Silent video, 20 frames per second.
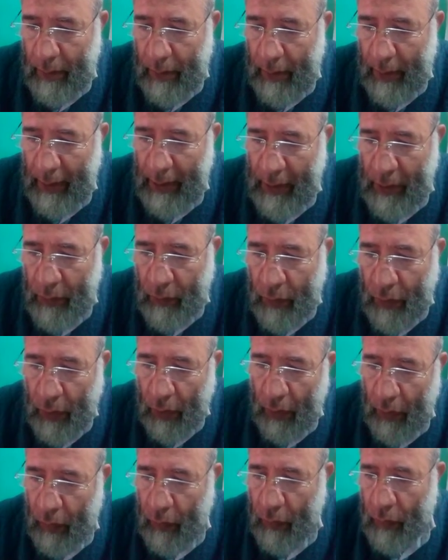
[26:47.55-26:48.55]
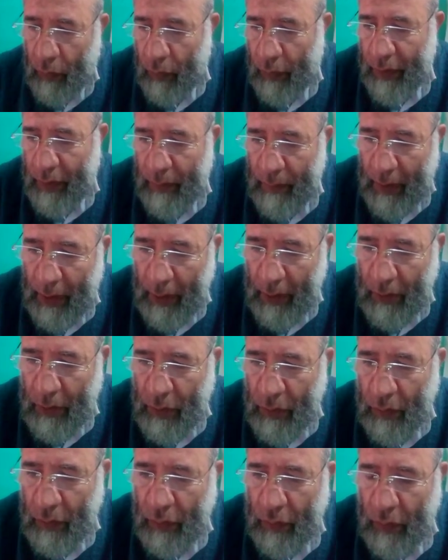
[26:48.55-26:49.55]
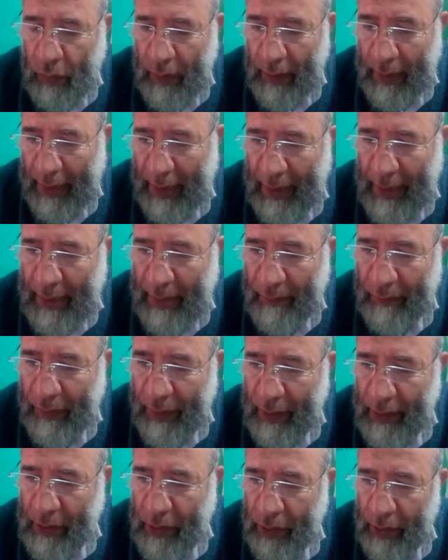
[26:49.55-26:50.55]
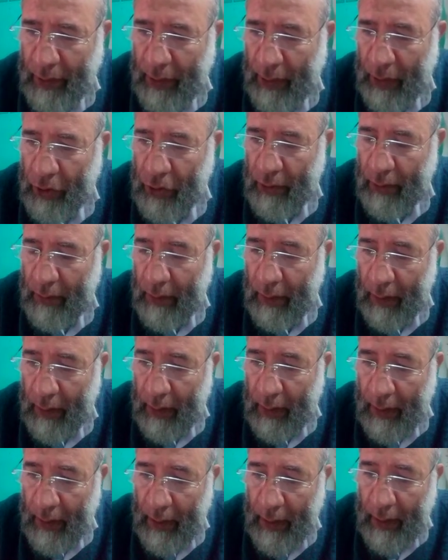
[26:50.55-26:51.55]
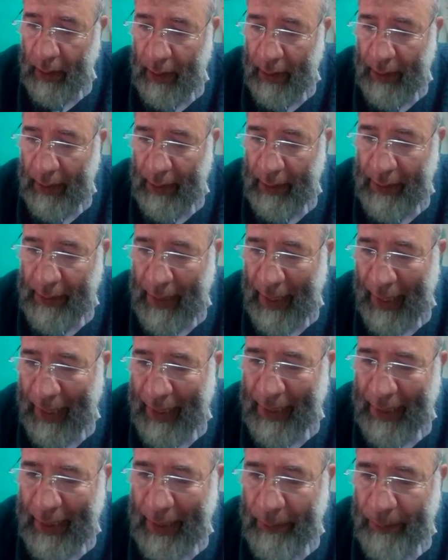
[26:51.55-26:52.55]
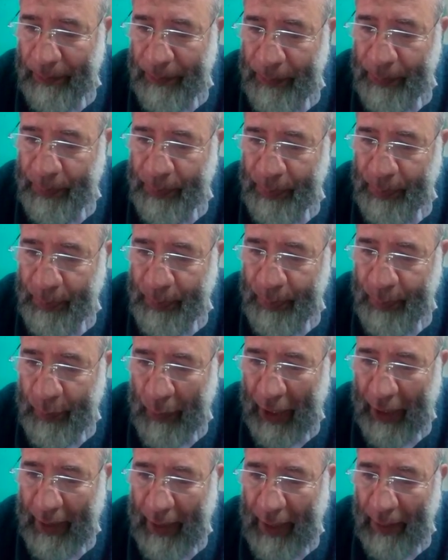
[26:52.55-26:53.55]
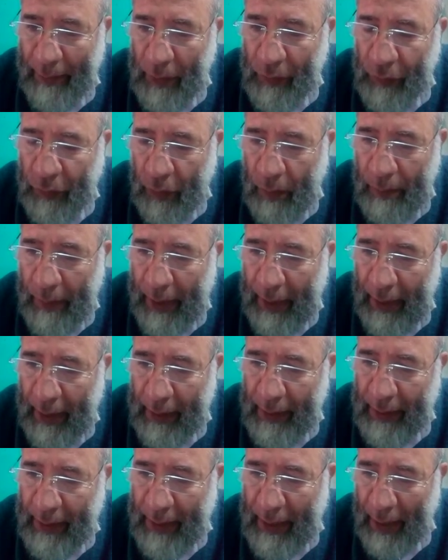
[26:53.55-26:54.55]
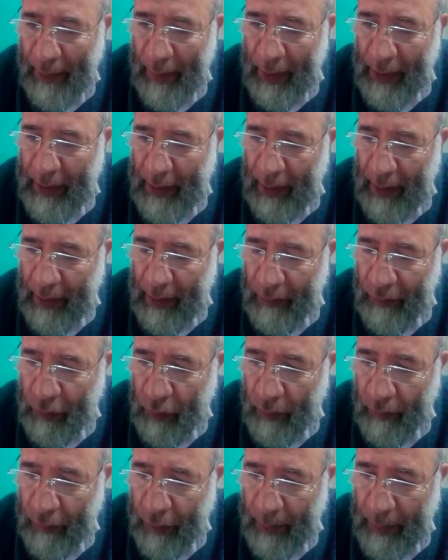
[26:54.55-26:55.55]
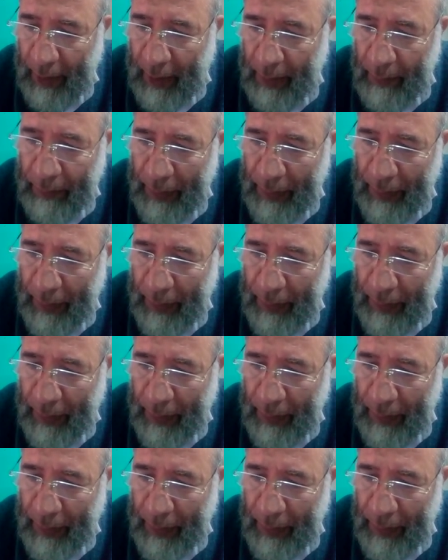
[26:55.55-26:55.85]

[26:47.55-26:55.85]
Let's go with me to get the first generation. Take gamete from male and gamete another from female.